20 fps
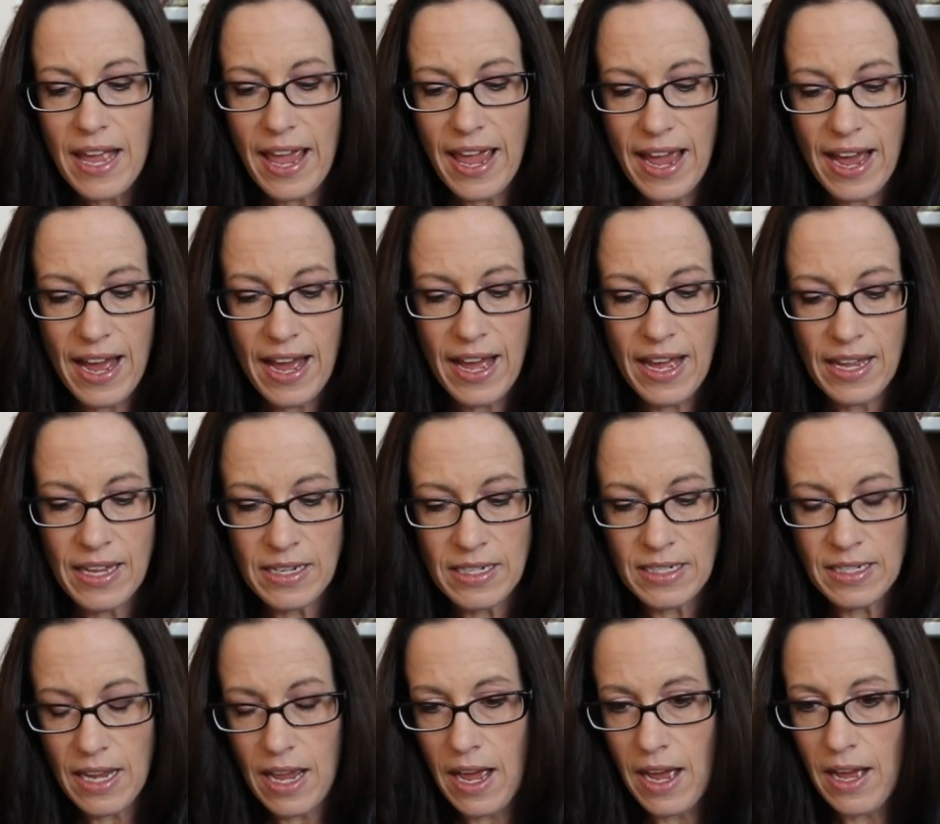
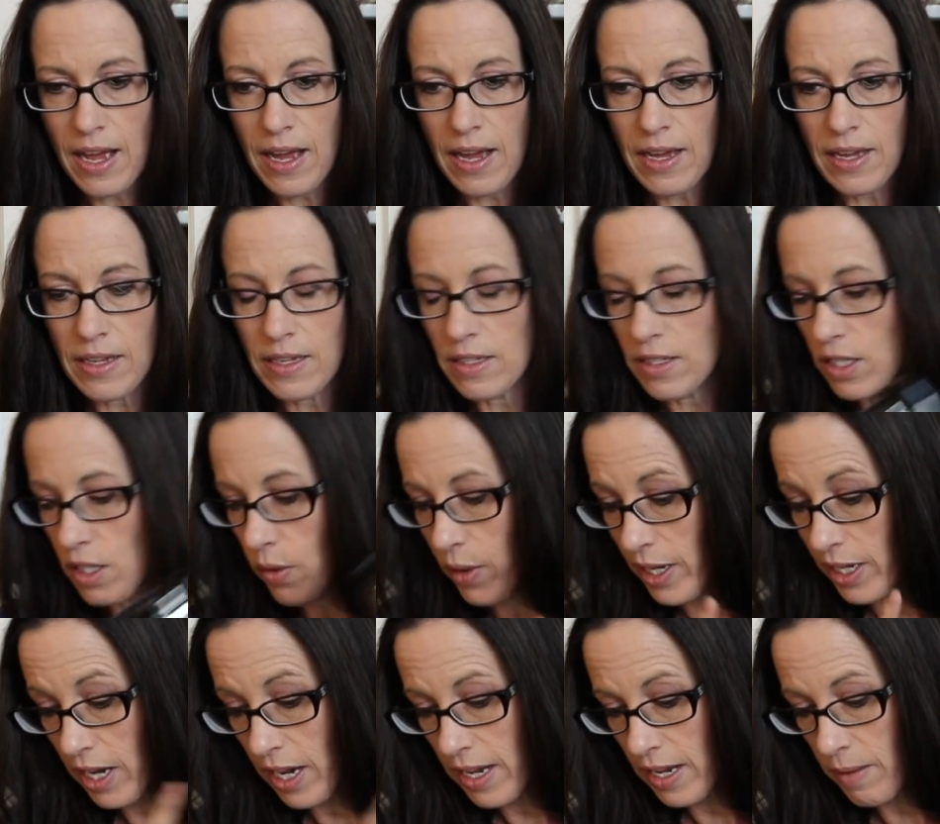And uh, so
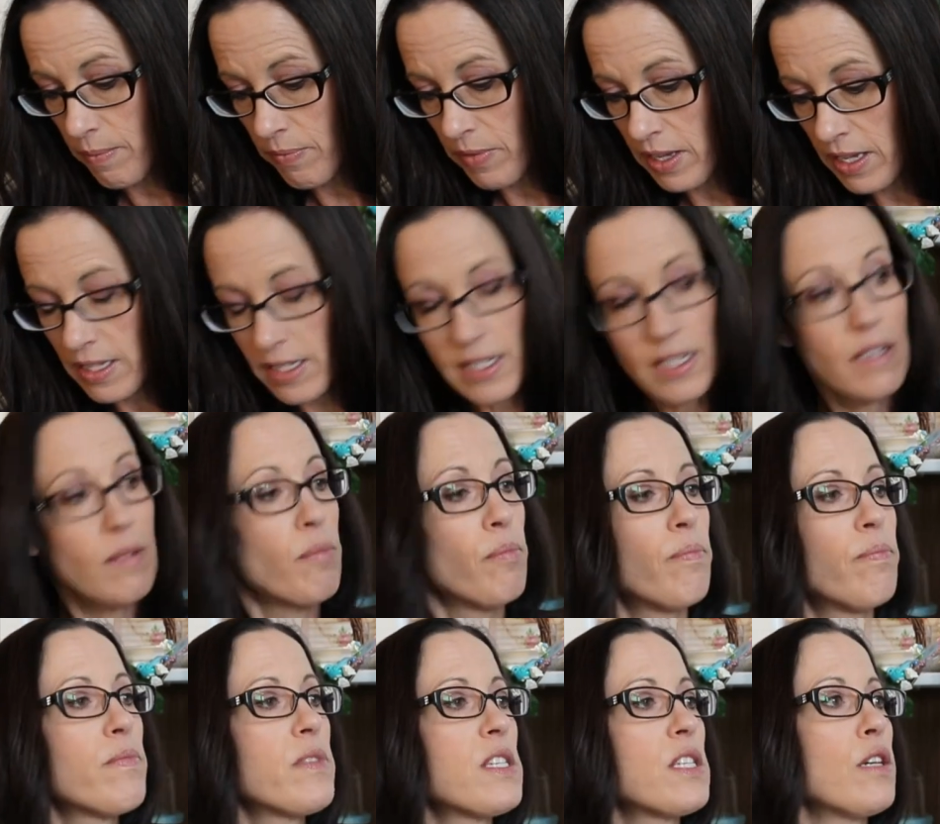I got him this
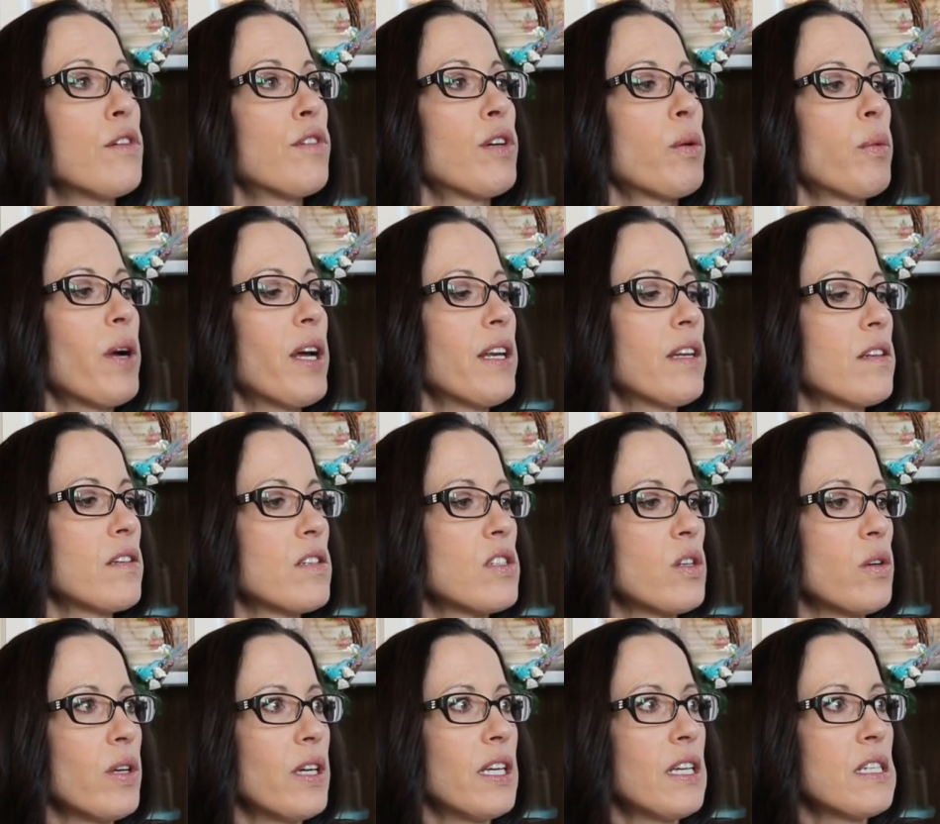silver one.
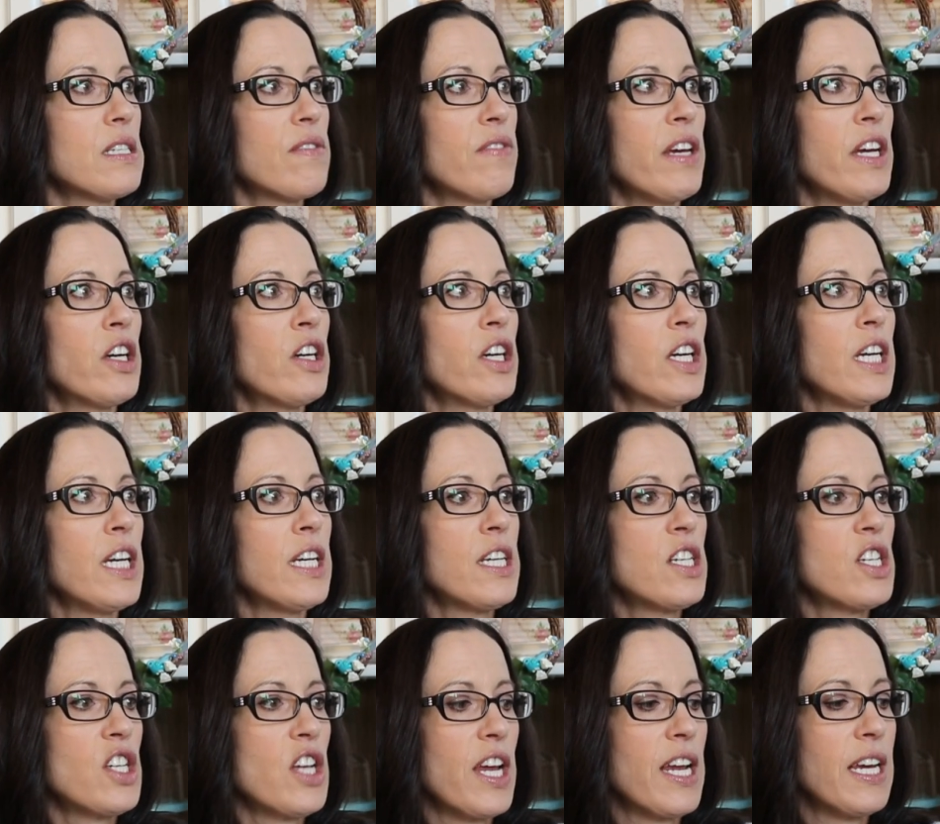So it is very
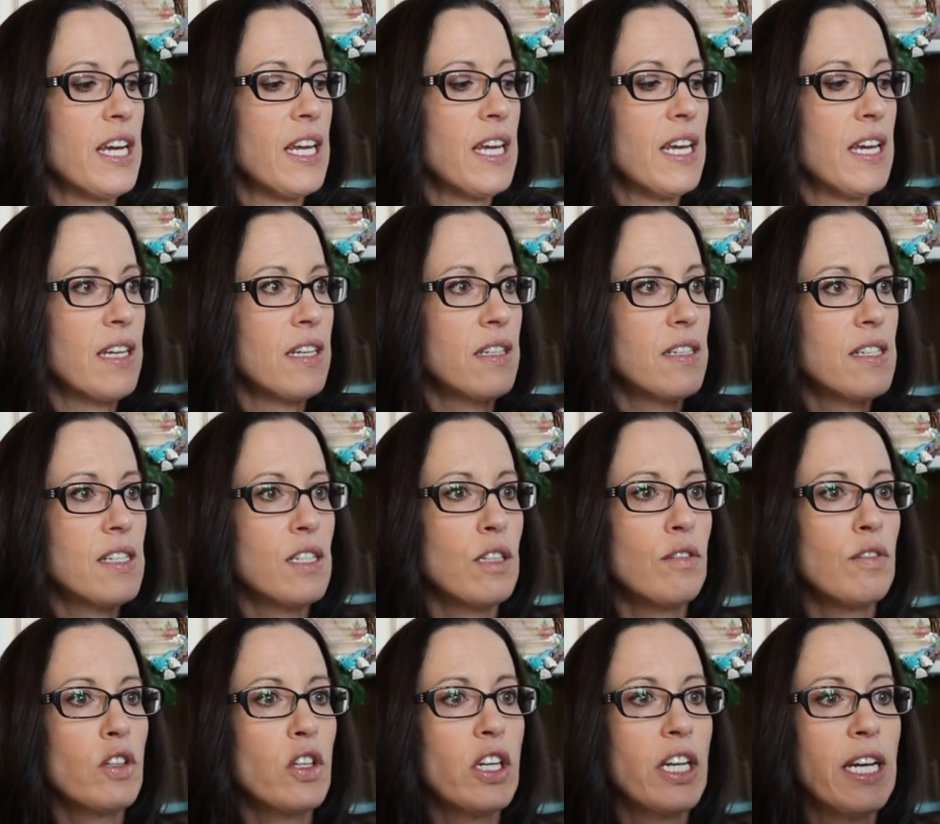shiny and
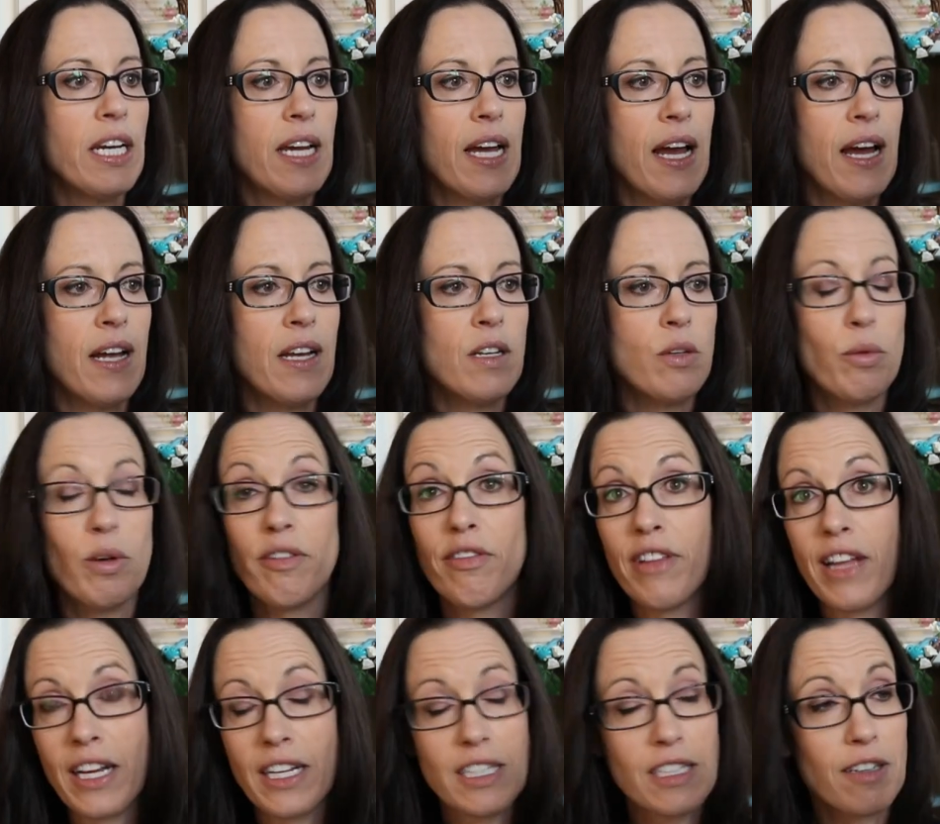silvery and
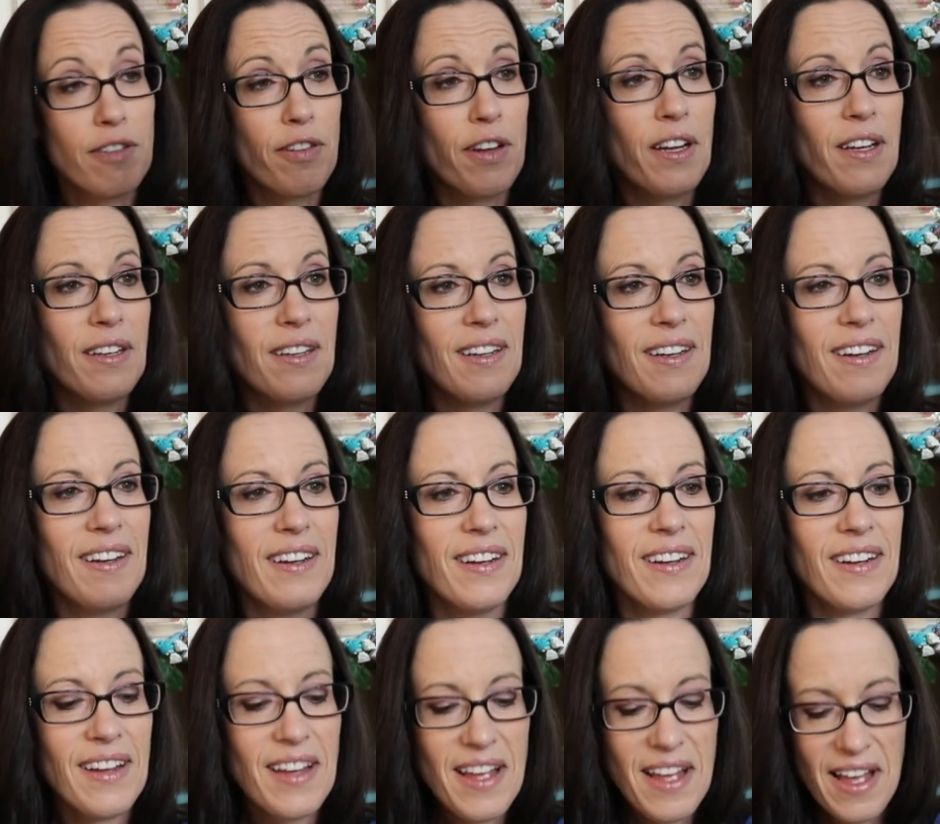reflective.
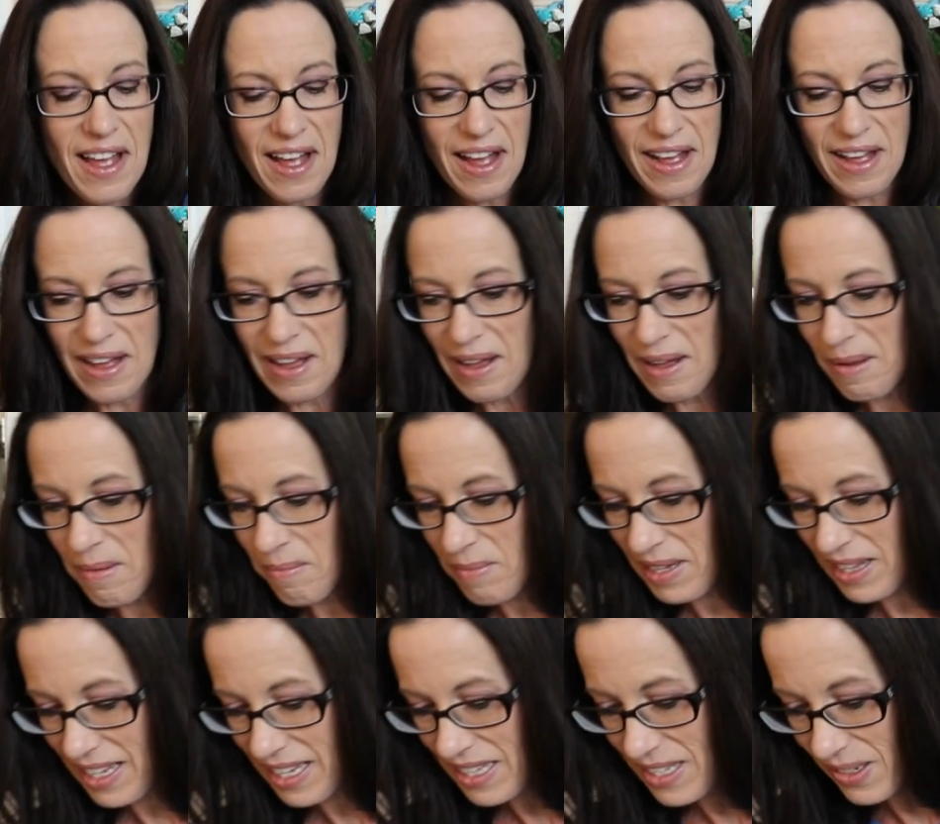um,
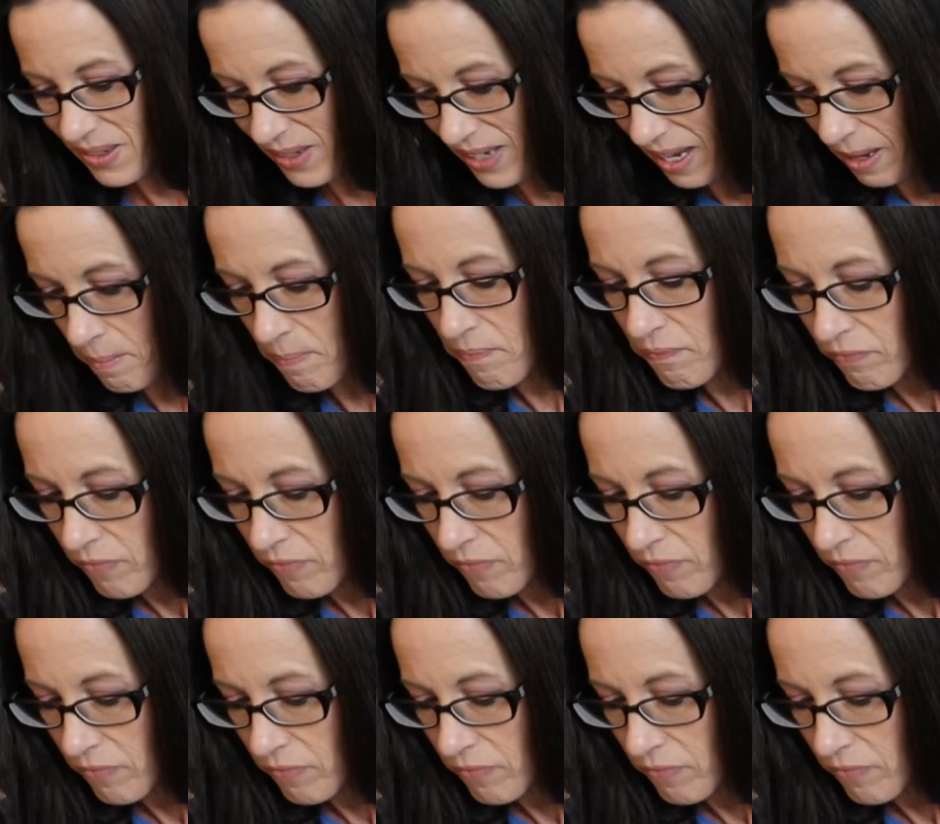but that's okay.